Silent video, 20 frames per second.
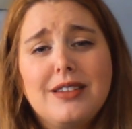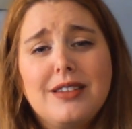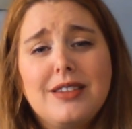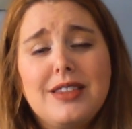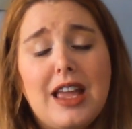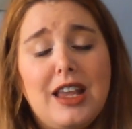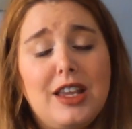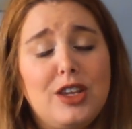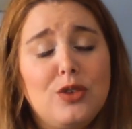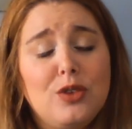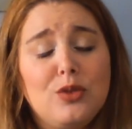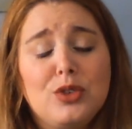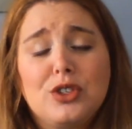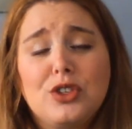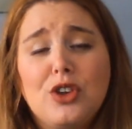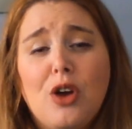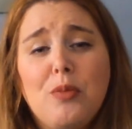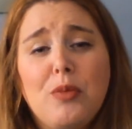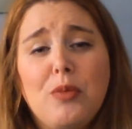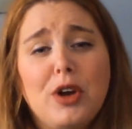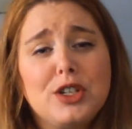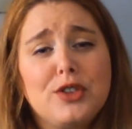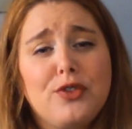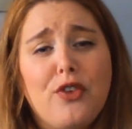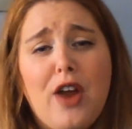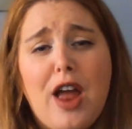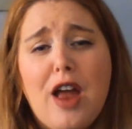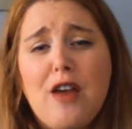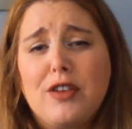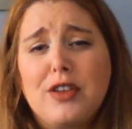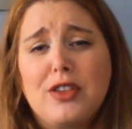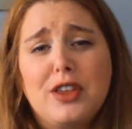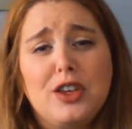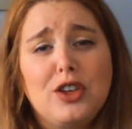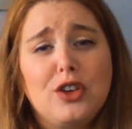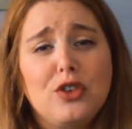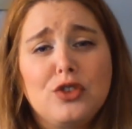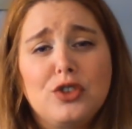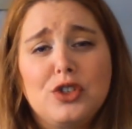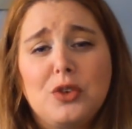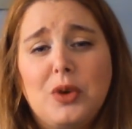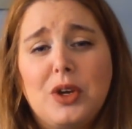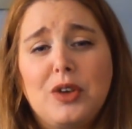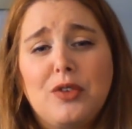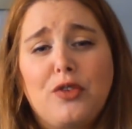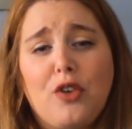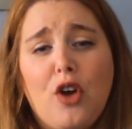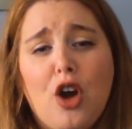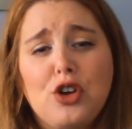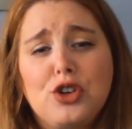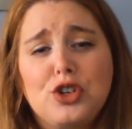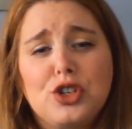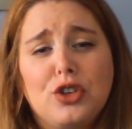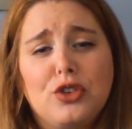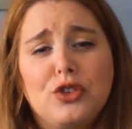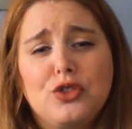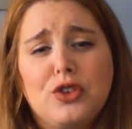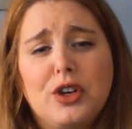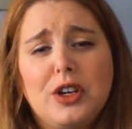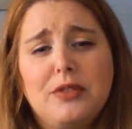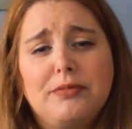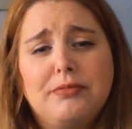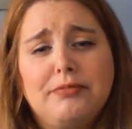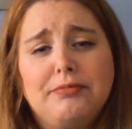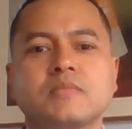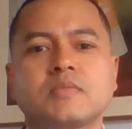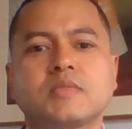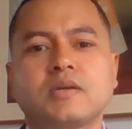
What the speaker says: Thank you so much for everything you're doing for our children.